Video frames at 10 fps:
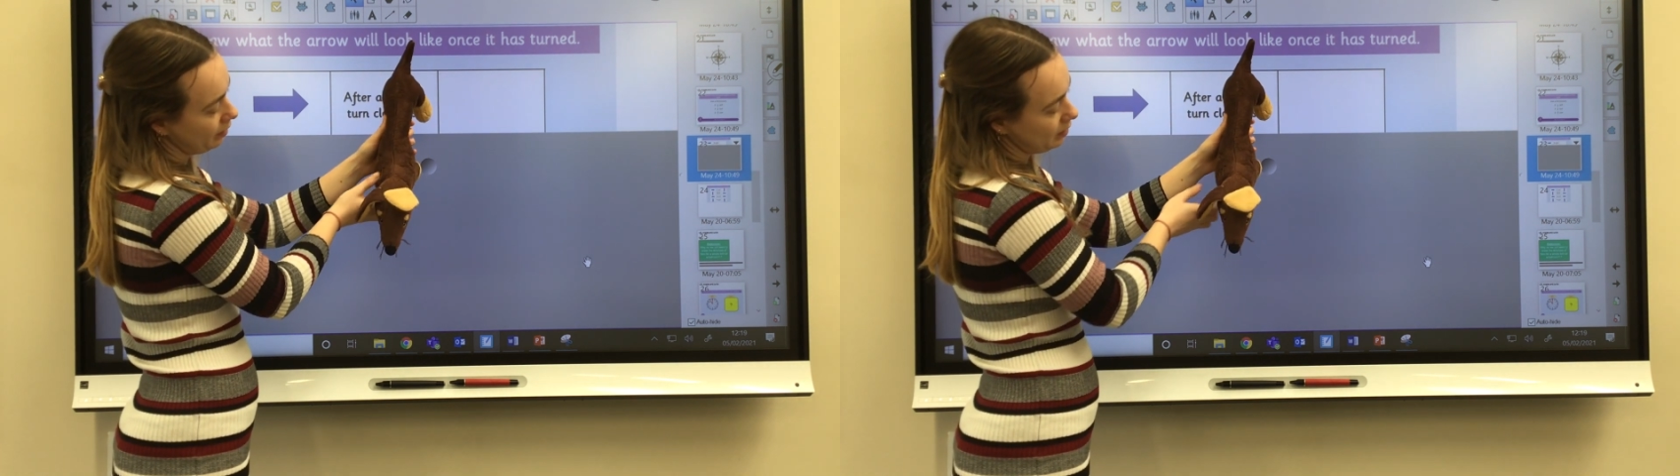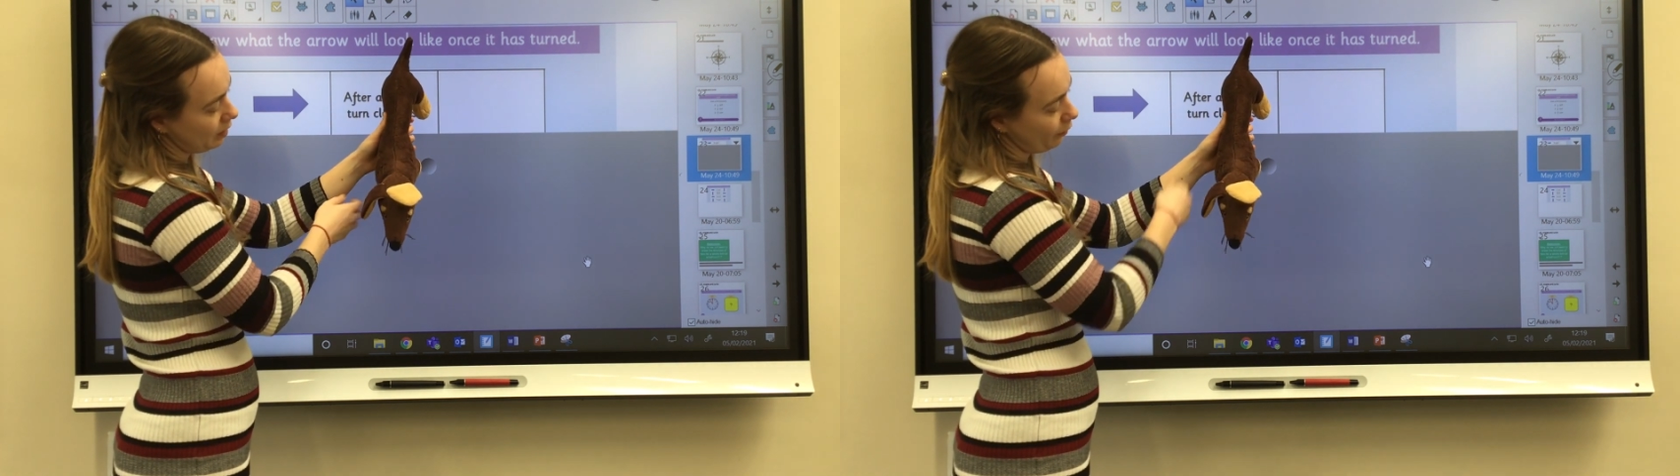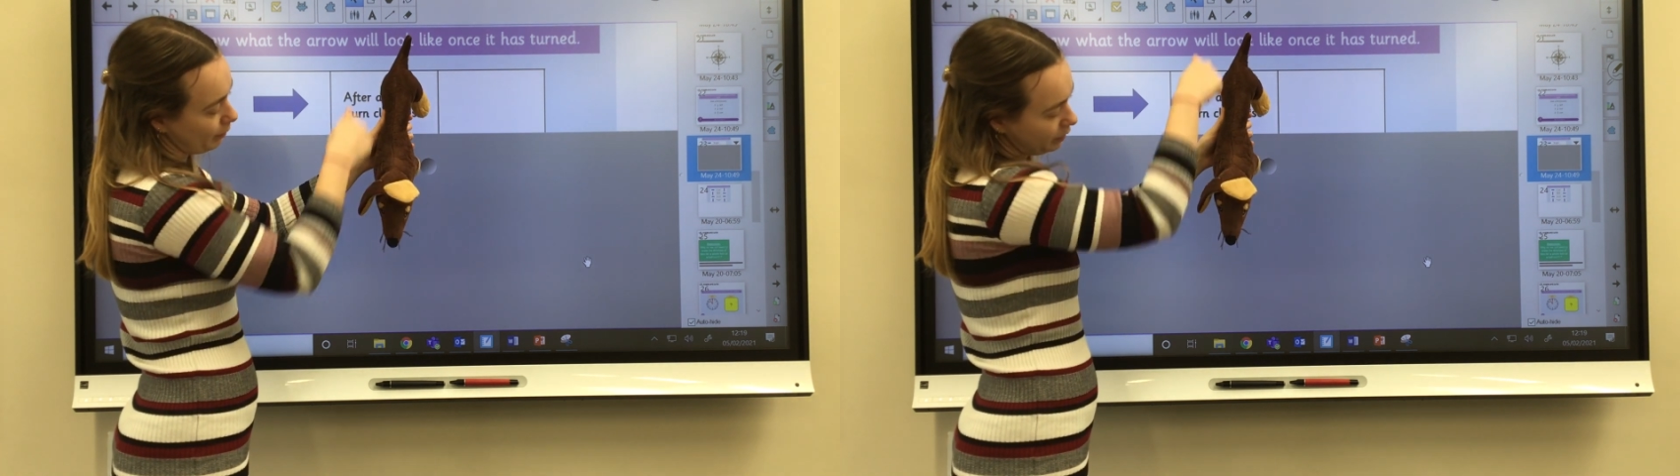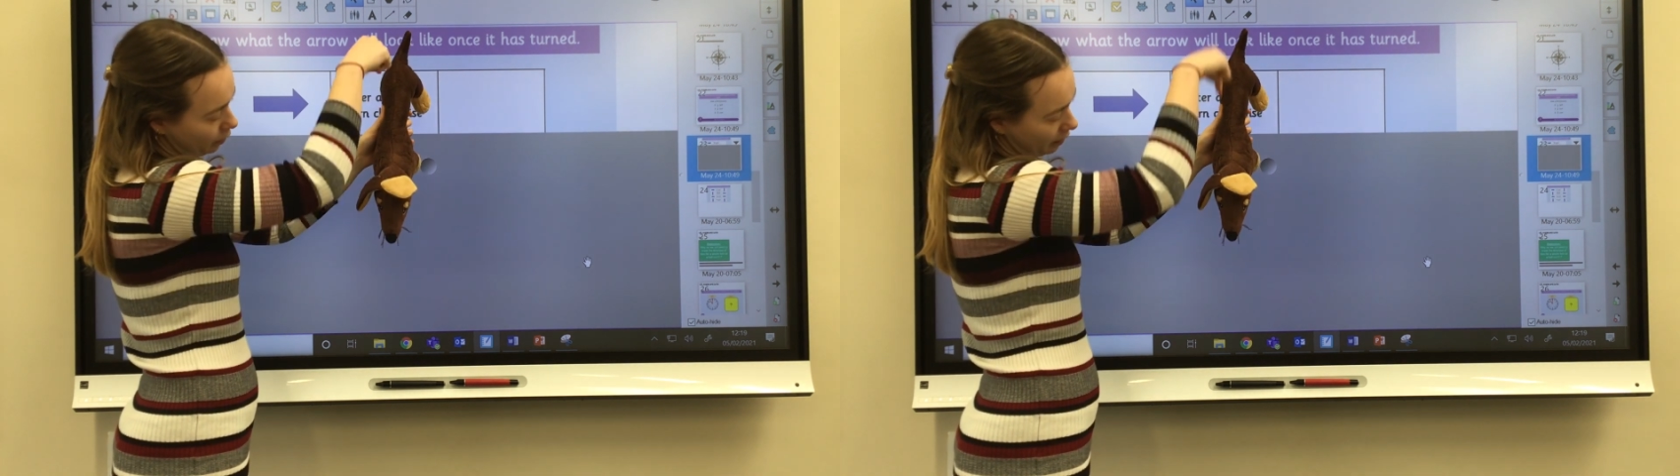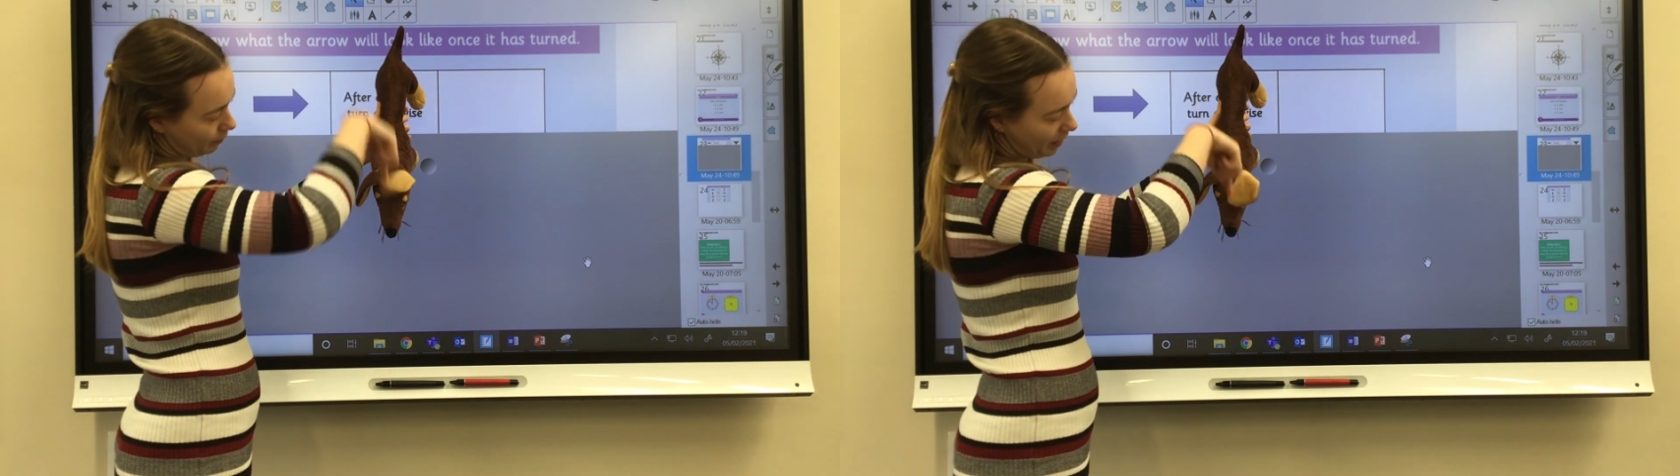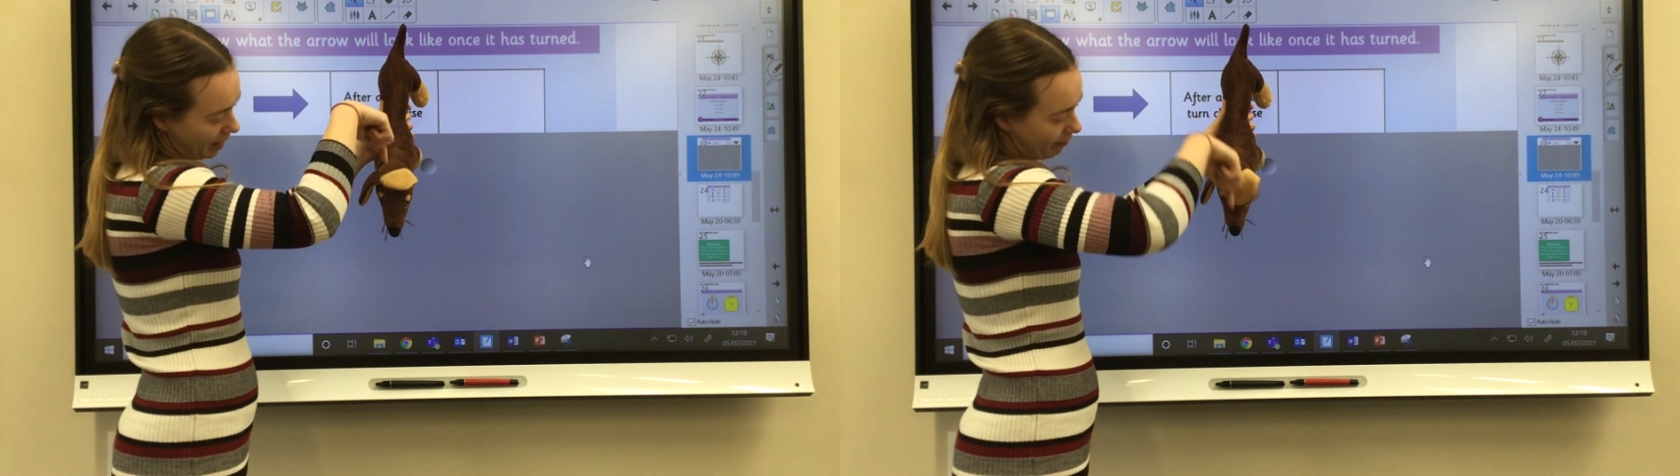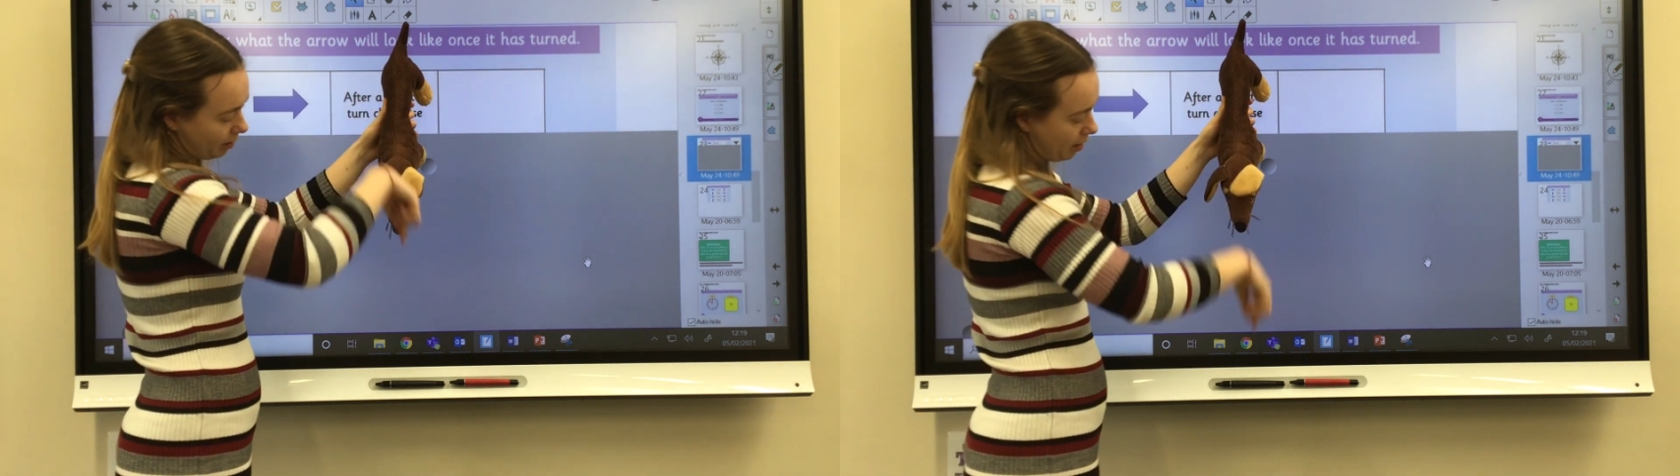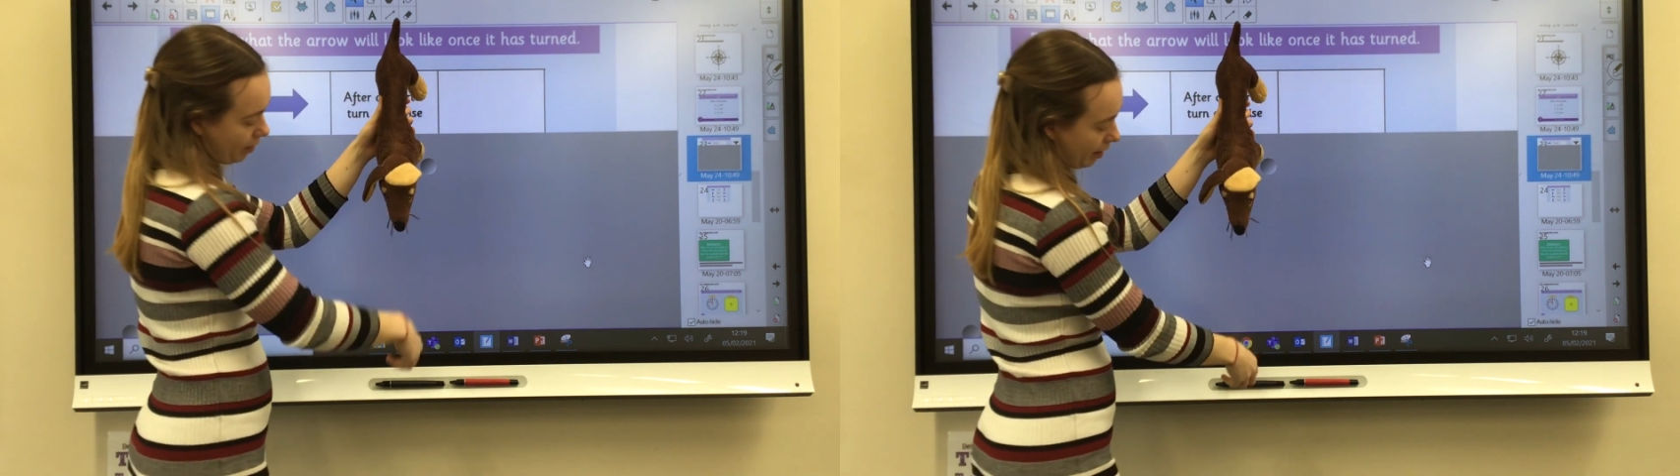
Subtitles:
So with my dog as my arrow,